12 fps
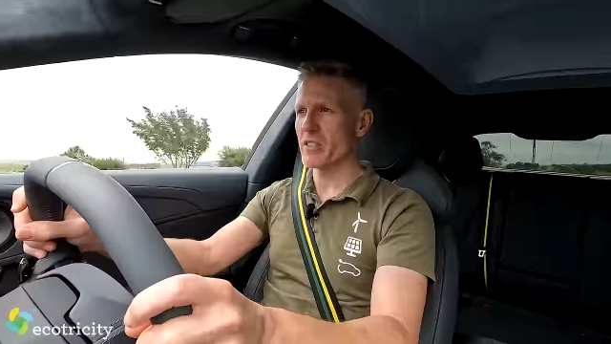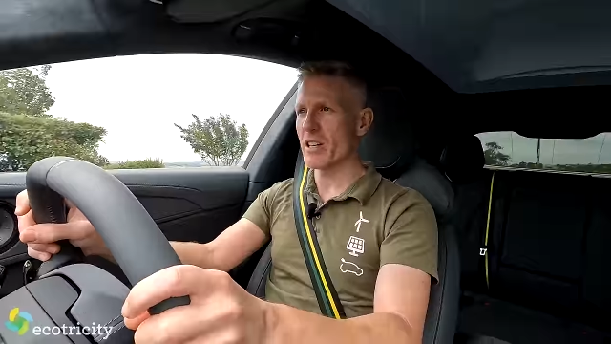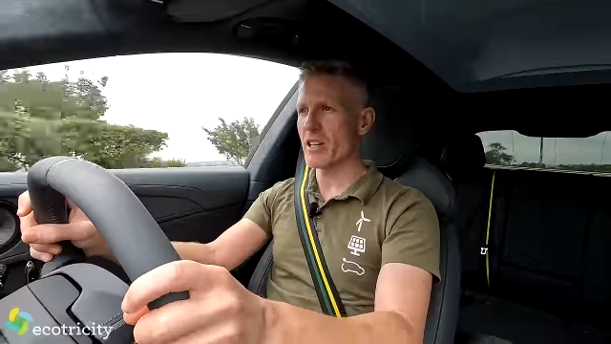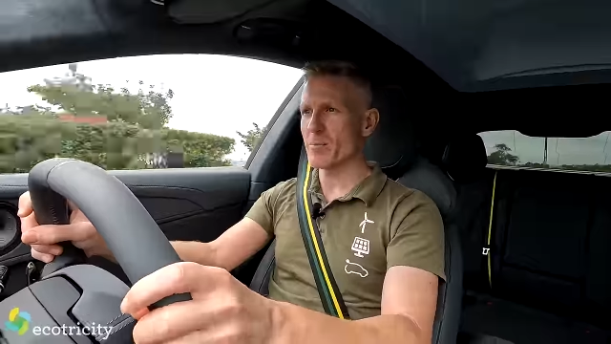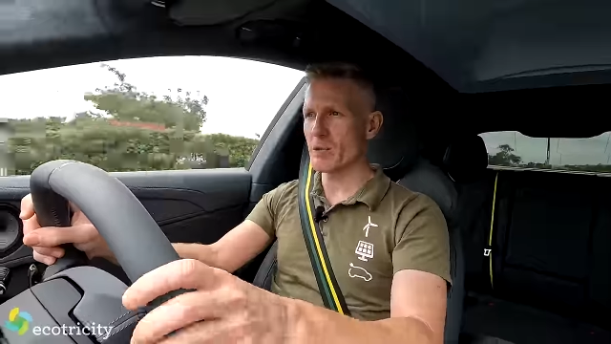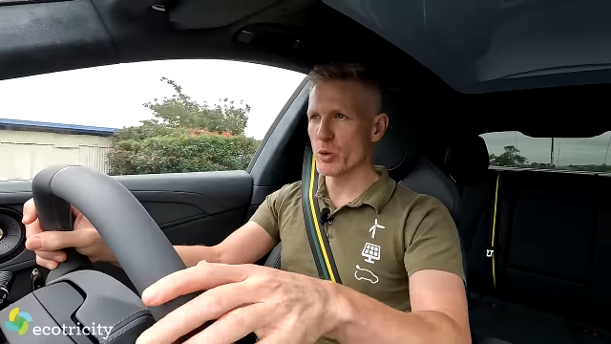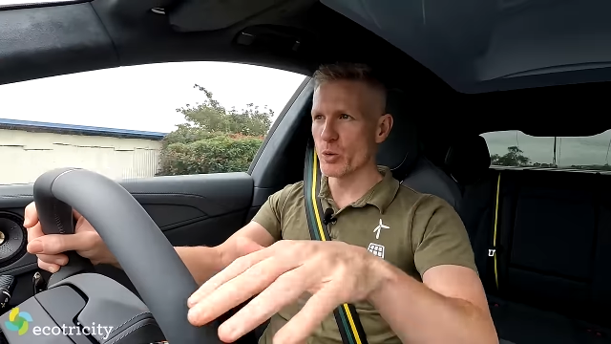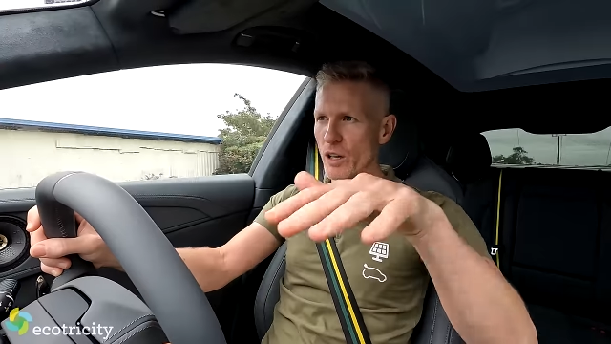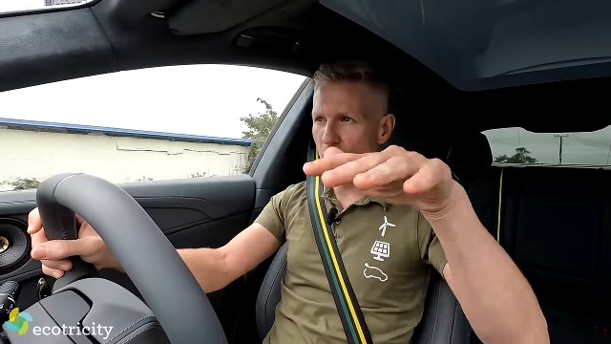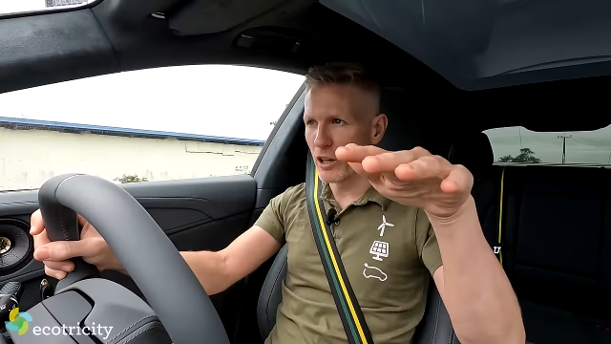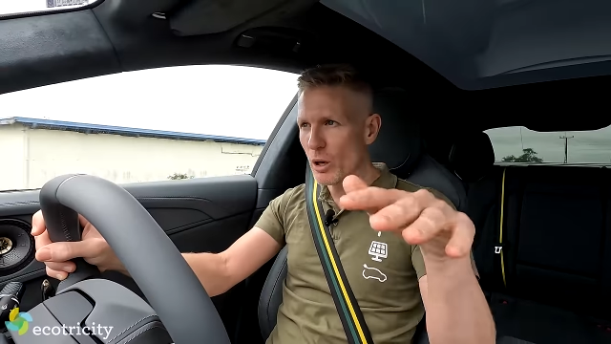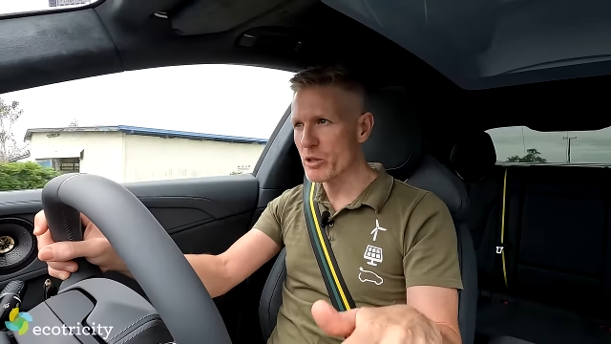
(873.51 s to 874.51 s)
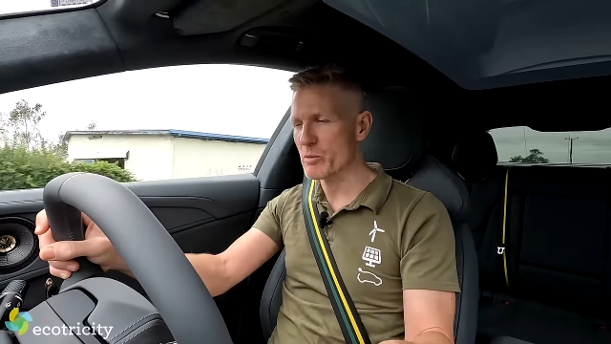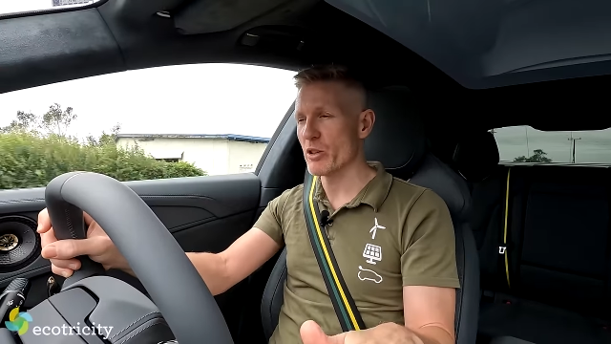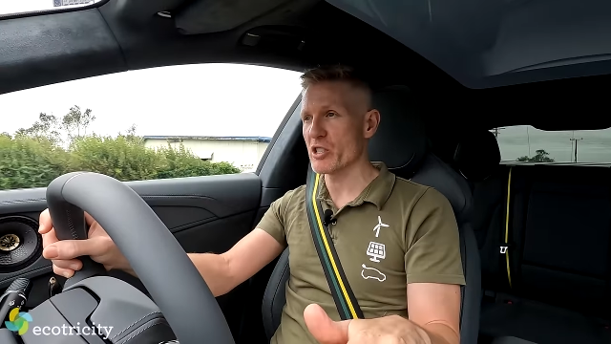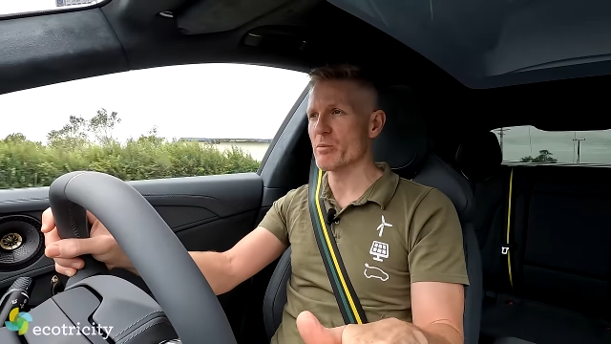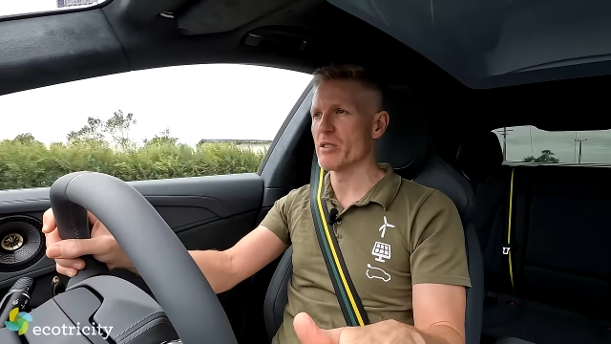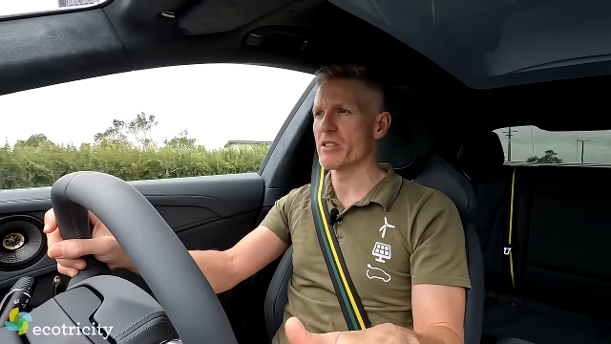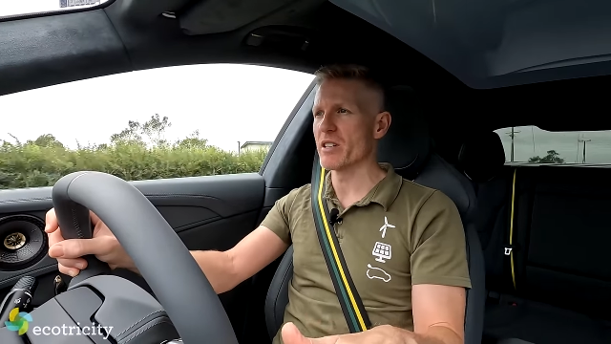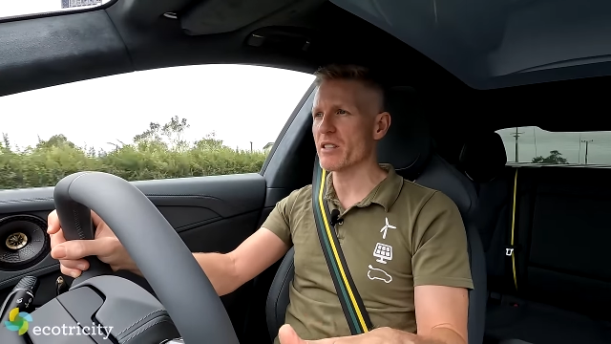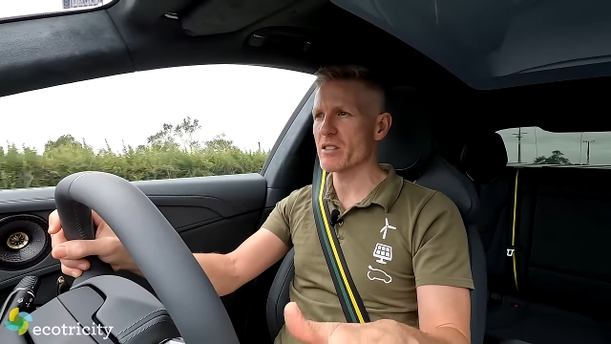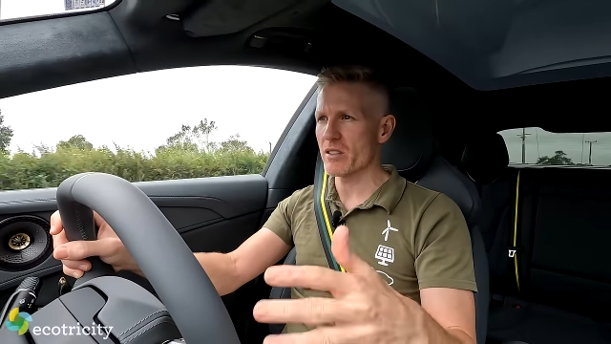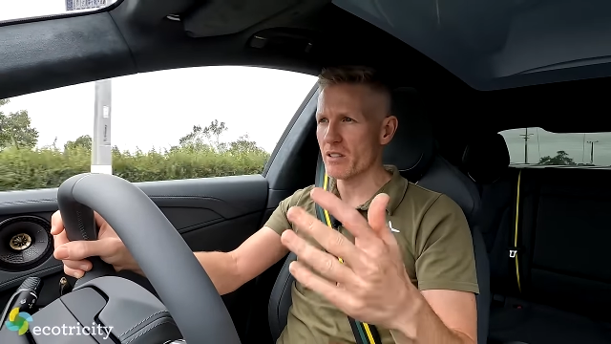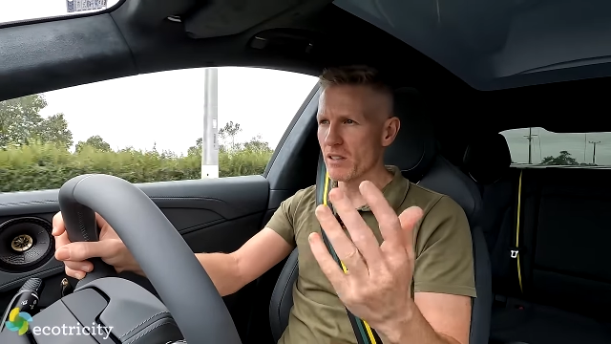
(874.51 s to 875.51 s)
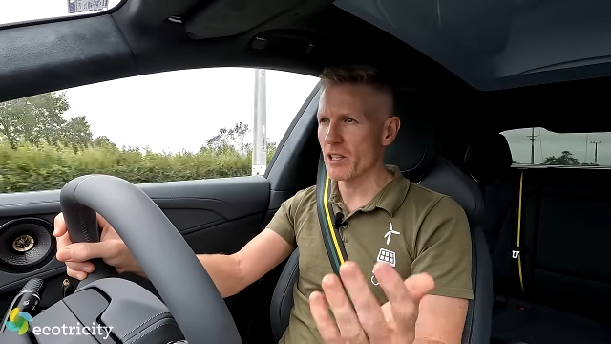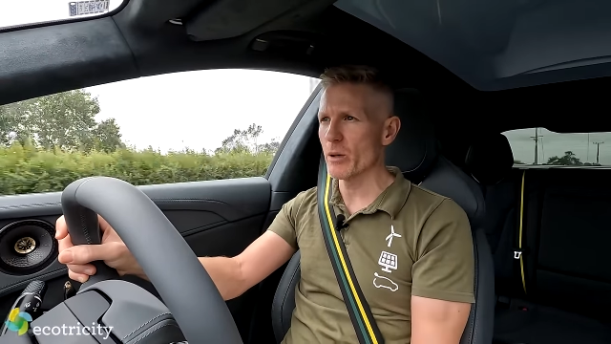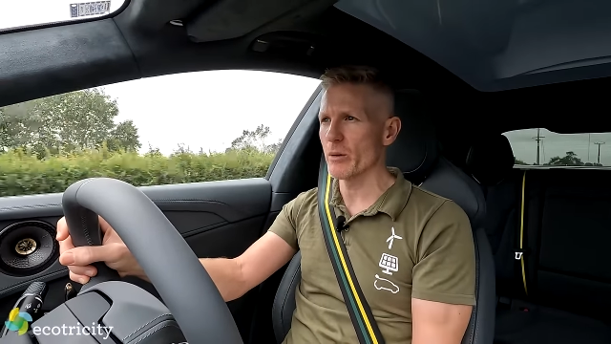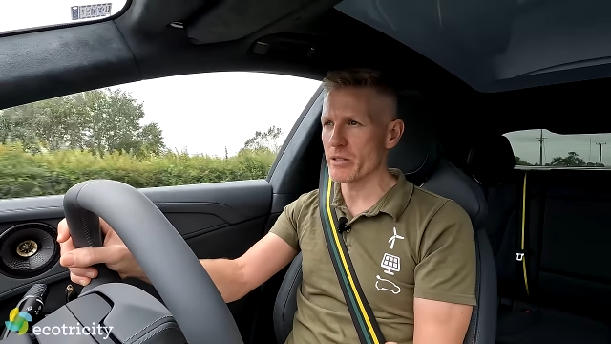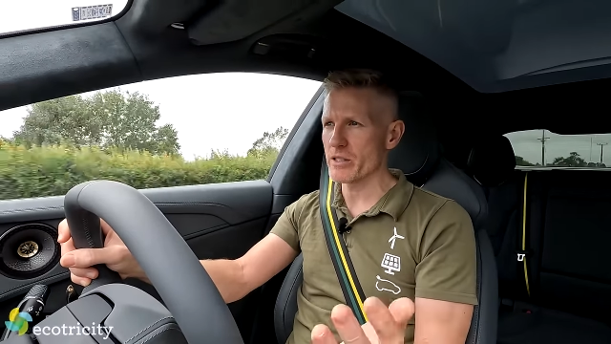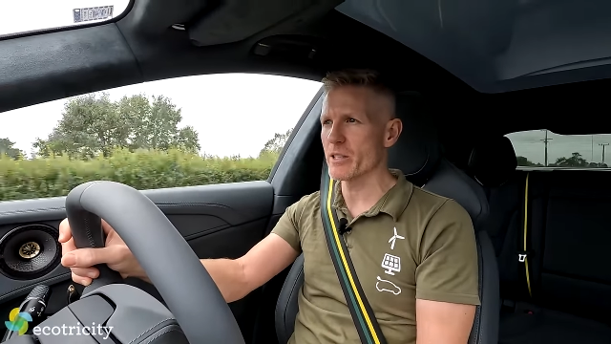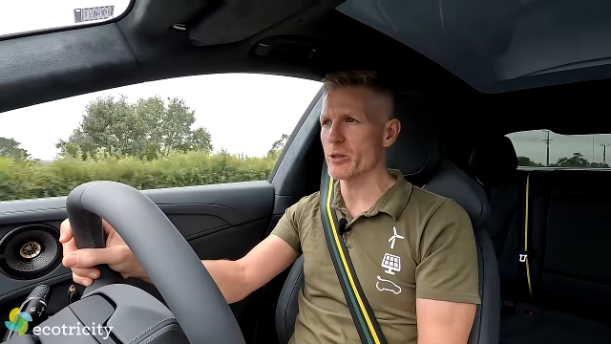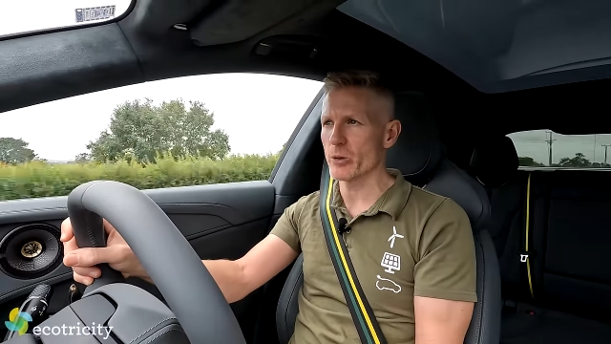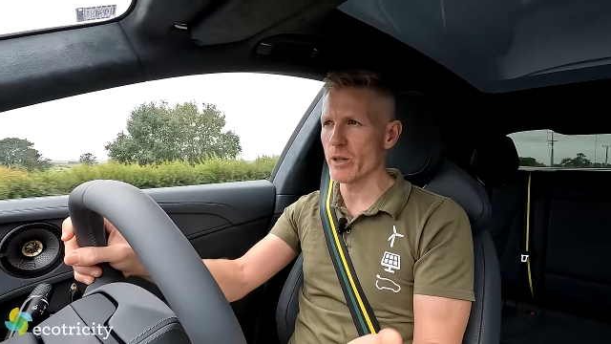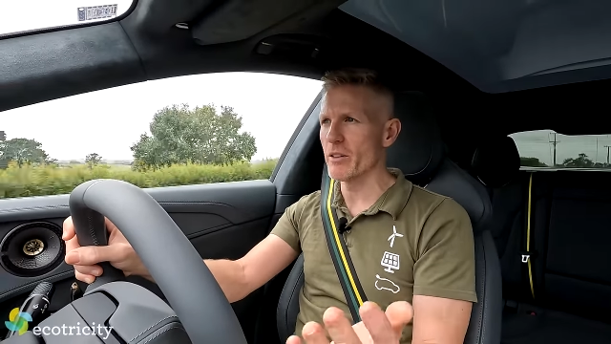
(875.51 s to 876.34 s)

set up to lowest possible settings. That'll lower its center of